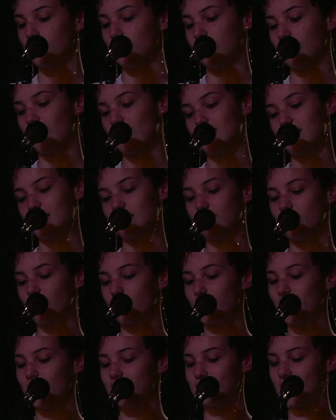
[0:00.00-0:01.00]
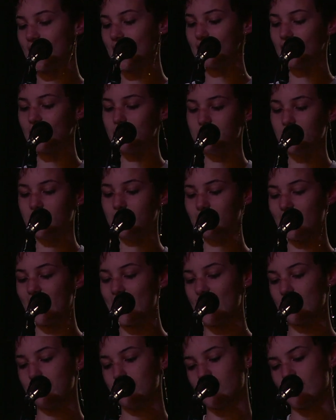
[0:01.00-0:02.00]
If I didn't know my dad, I'd be
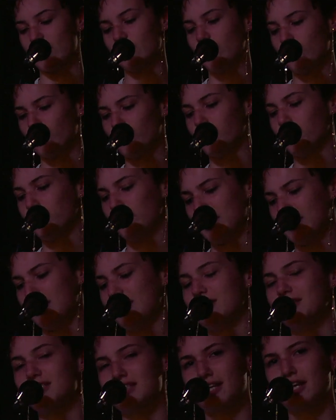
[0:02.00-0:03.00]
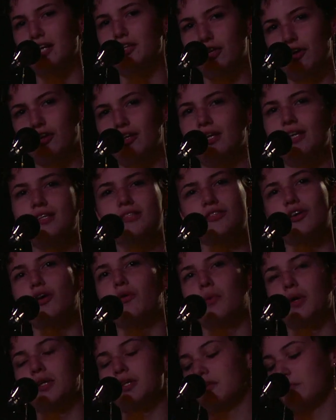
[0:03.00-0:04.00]
glad, but I know who he is and I know he's
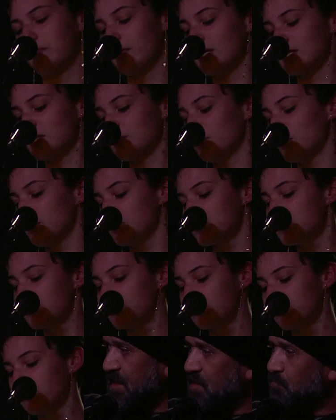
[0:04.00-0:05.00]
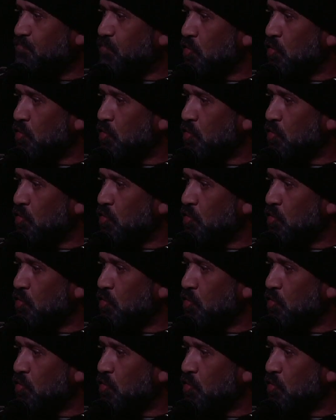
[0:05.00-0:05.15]
not one of the best ones. He